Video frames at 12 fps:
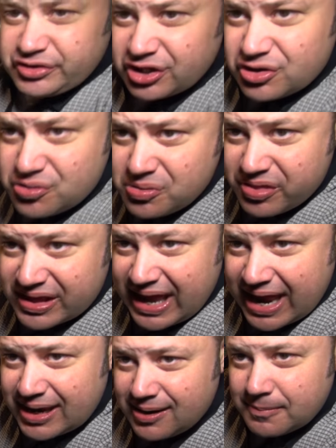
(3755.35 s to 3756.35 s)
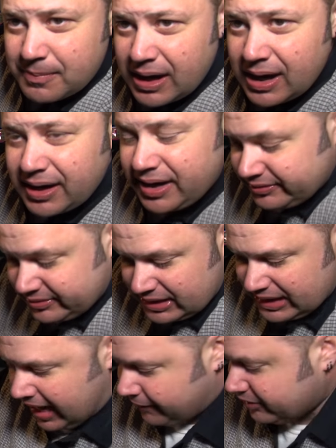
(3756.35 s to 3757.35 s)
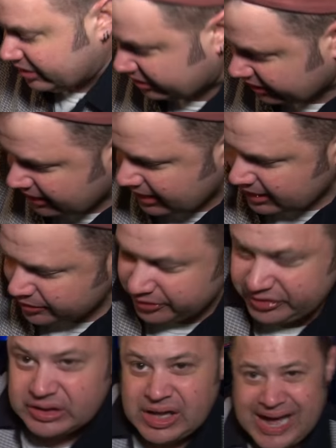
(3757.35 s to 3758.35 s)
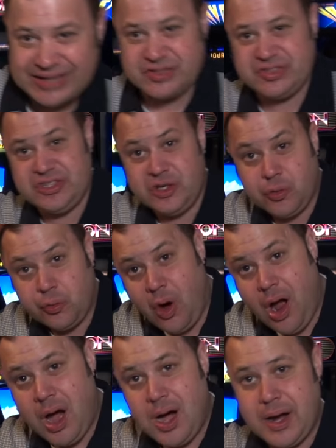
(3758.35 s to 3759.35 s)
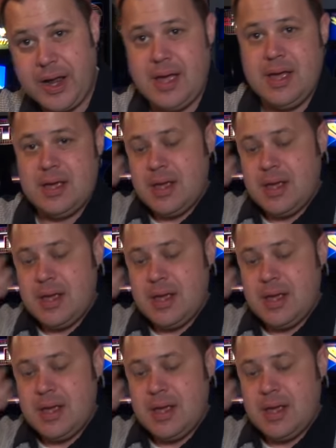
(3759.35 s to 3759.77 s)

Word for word: tune the game because uh, obviously uh, there's a lot still wrong